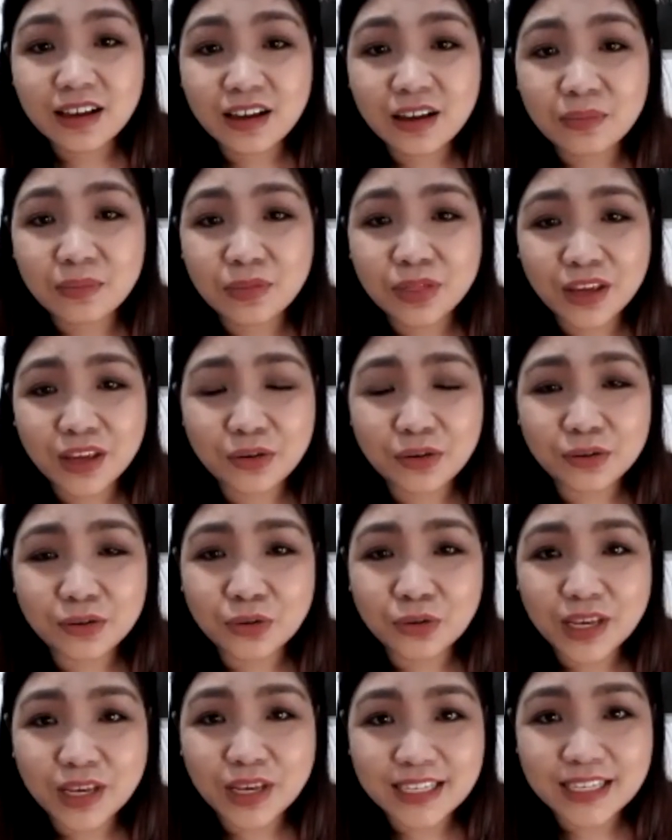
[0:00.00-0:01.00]
They don't
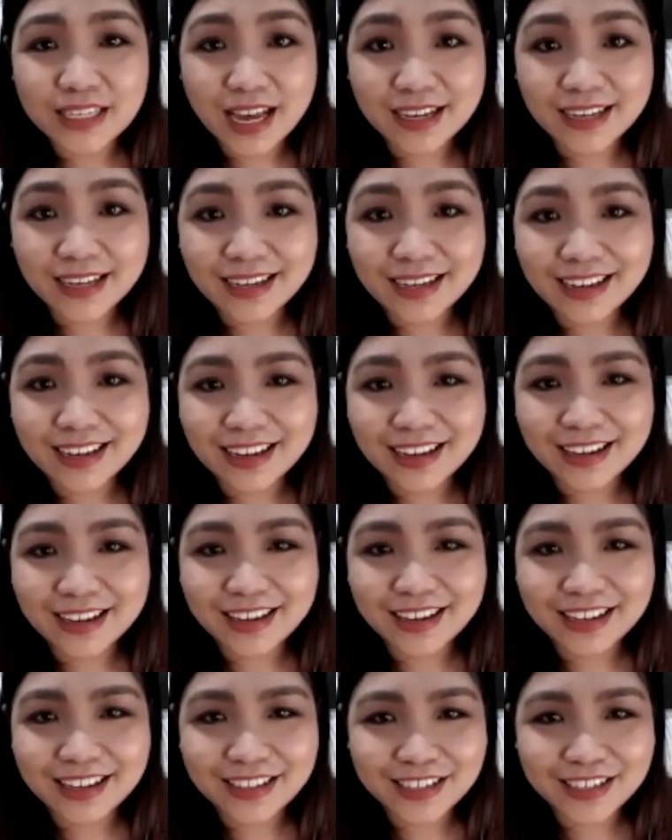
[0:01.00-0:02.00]
know exactly like
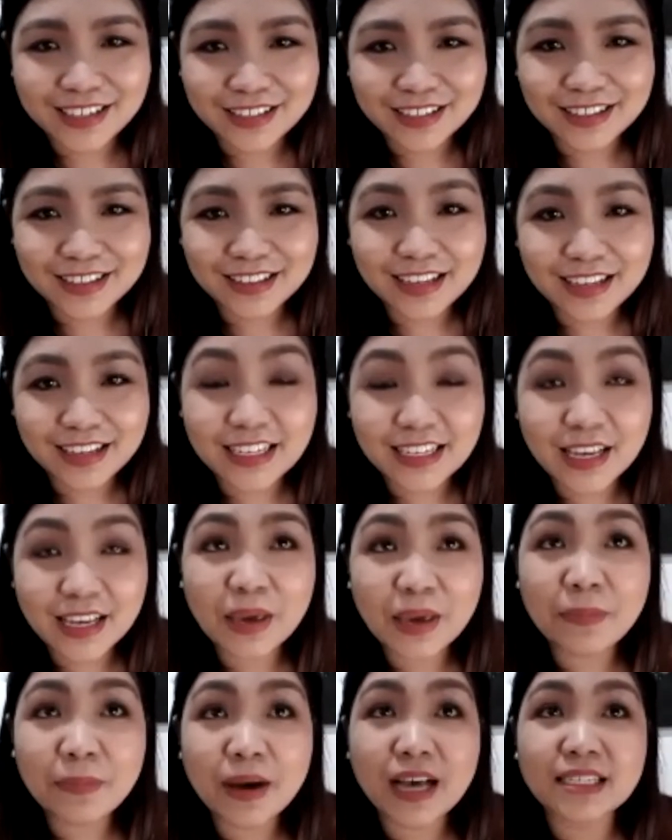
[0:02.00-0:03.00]
is it kasi may
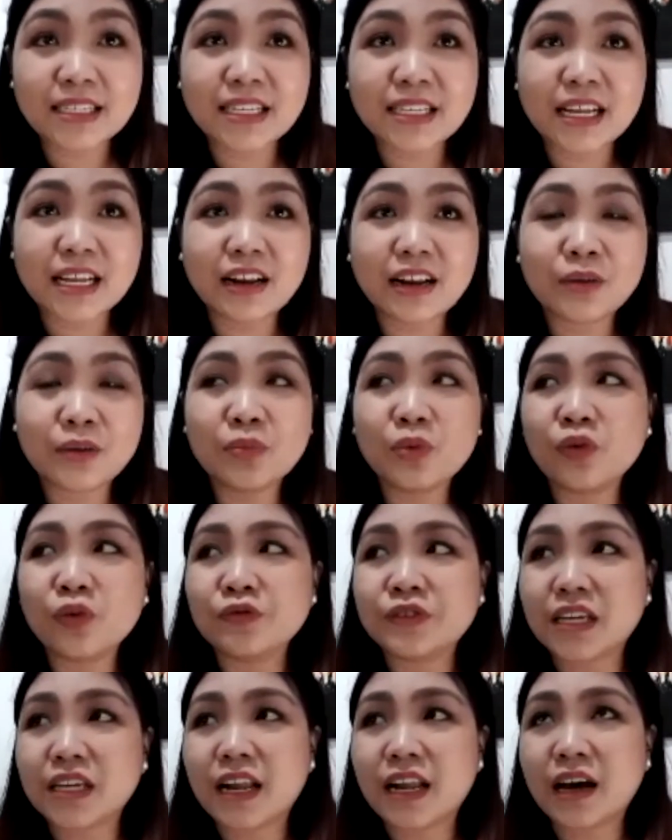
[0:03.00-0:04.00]
iba kasi na nag-move
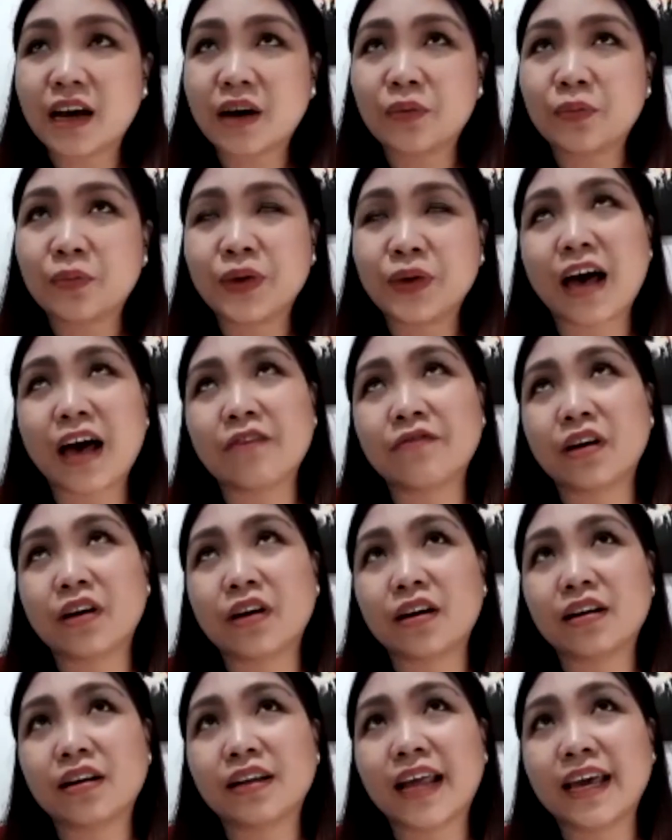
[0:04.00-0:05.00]
sila. We have a
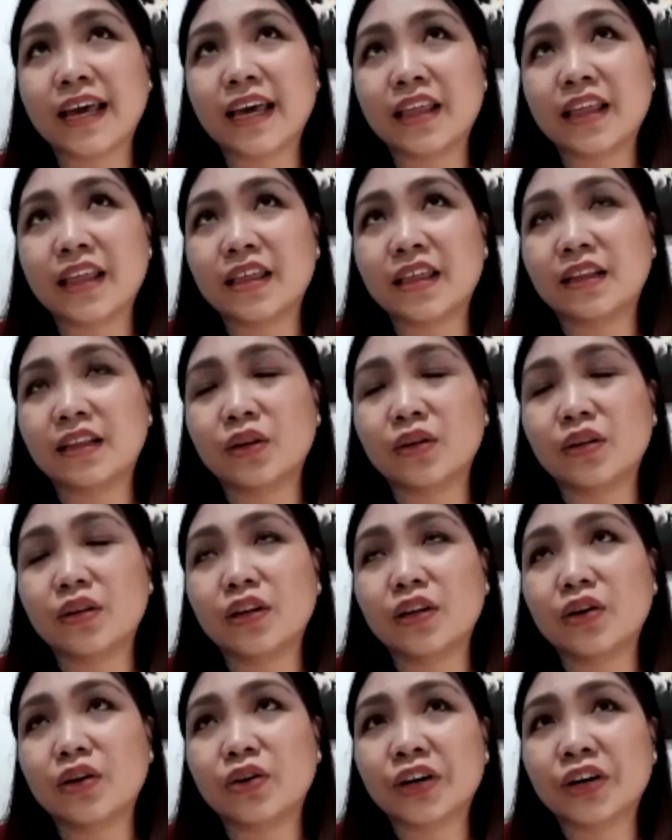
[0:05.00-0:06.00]
client that
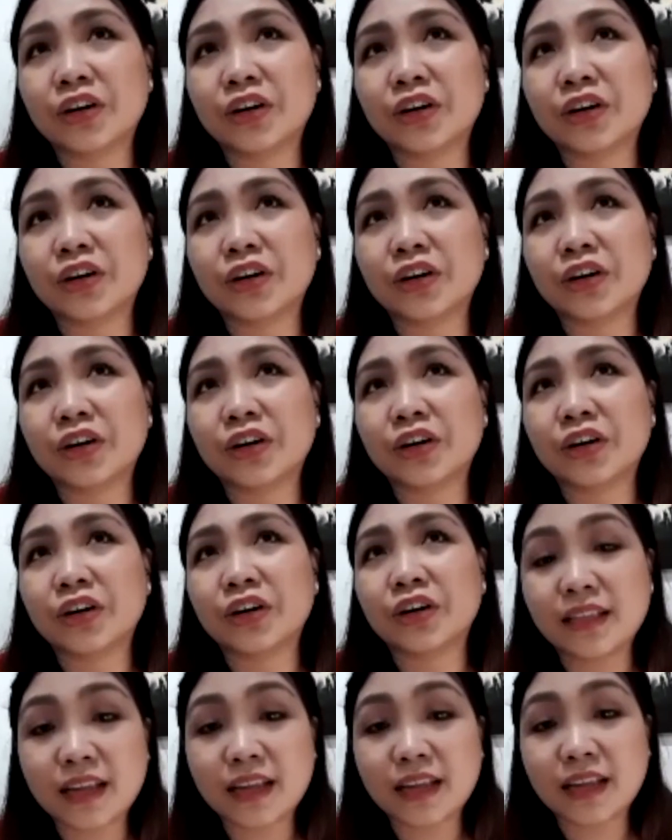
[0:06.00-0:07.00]
original wedding
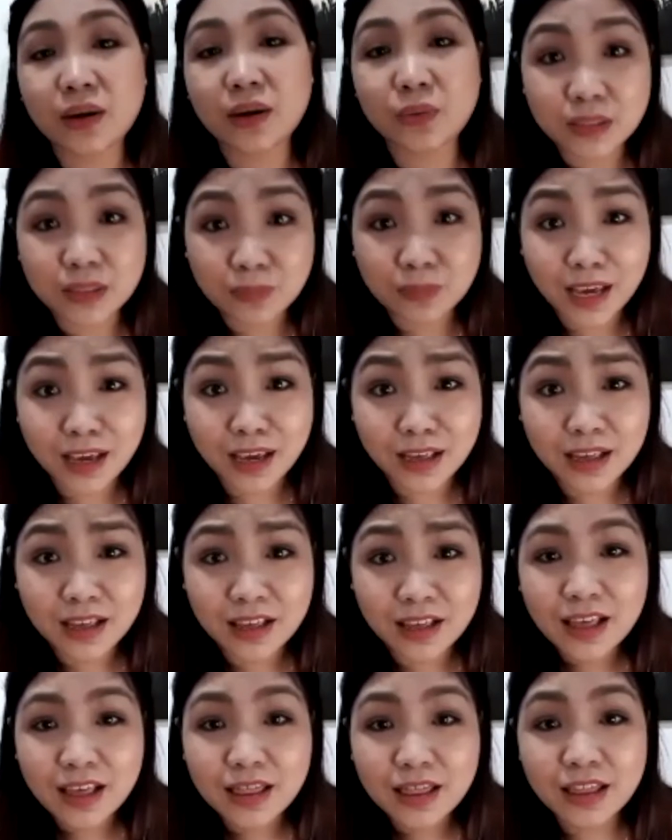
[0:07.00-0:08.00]
nila was May,
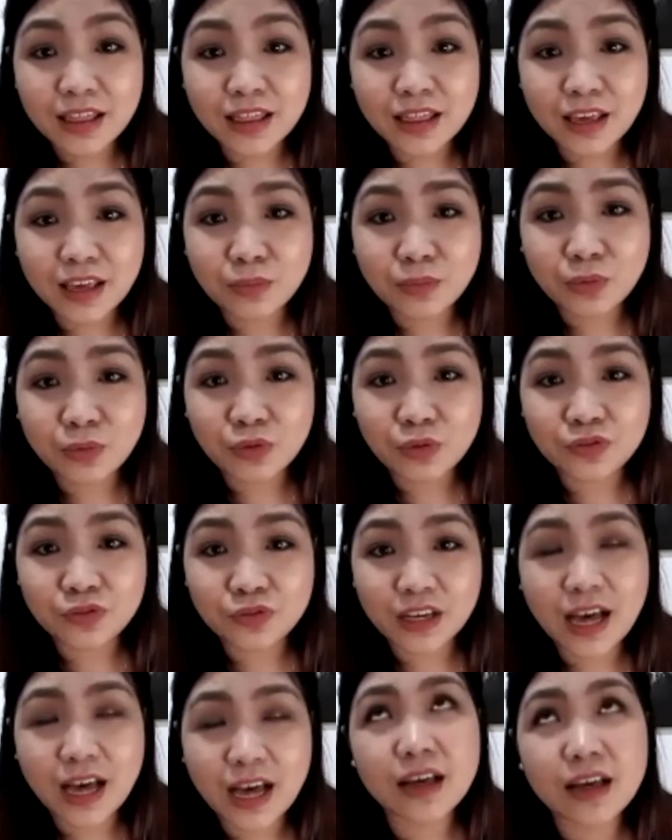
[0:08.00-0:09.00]
then they moved
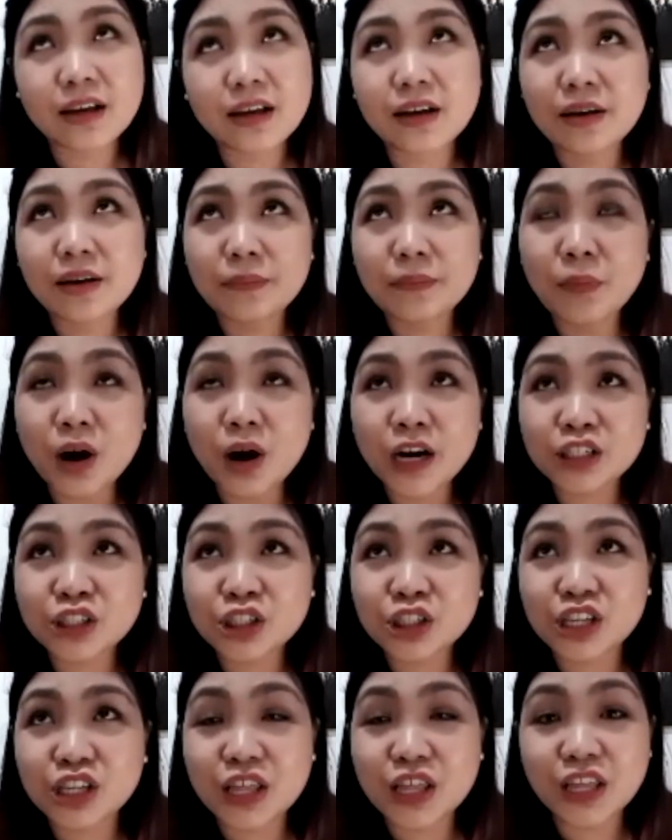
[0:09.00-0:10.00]

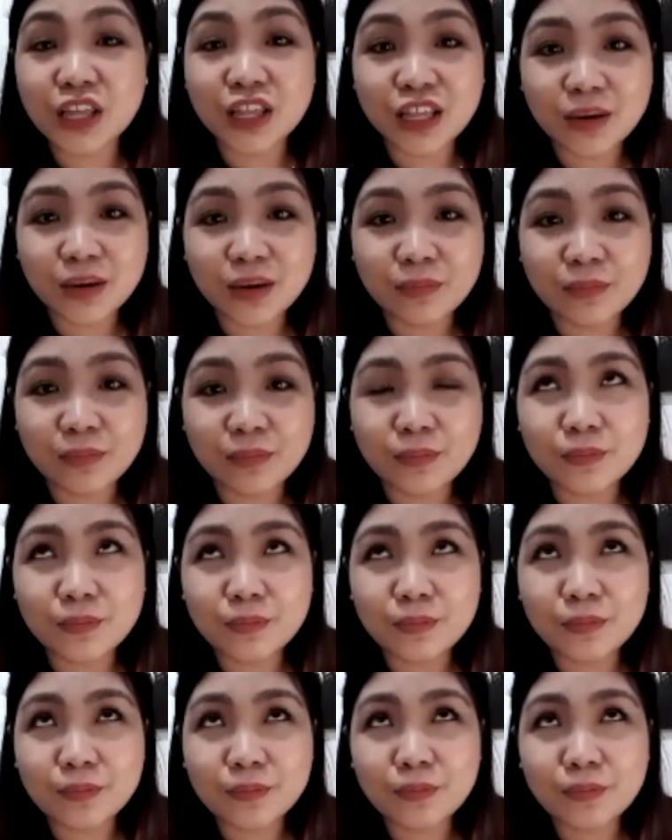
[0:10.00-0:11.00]
March, and then they
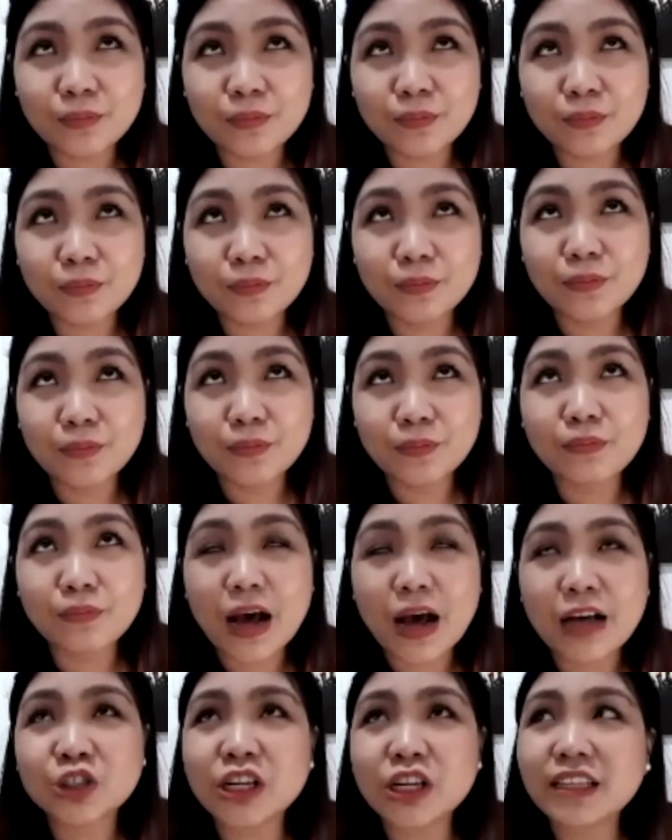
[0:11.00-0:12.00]

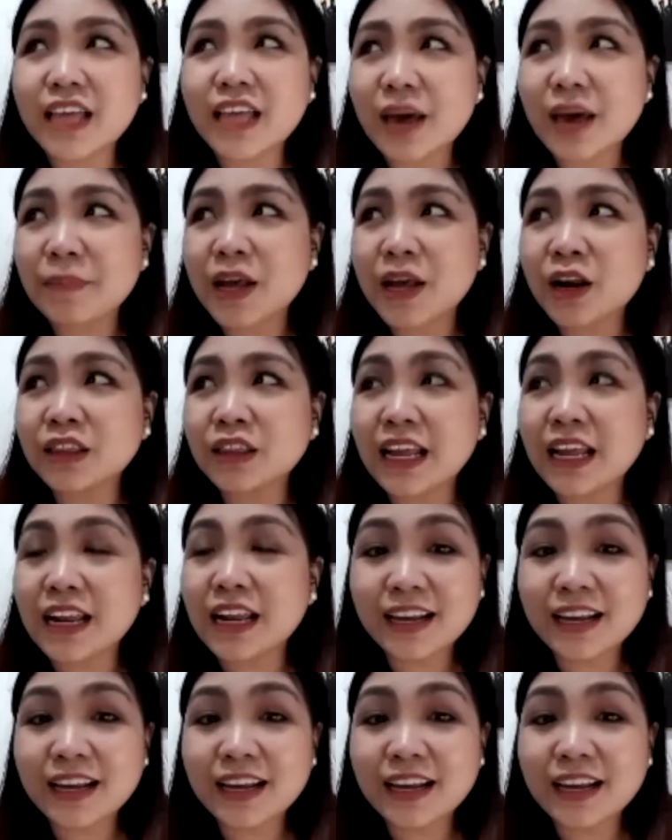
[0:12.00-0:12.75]
Actually, hindi. Meron talaga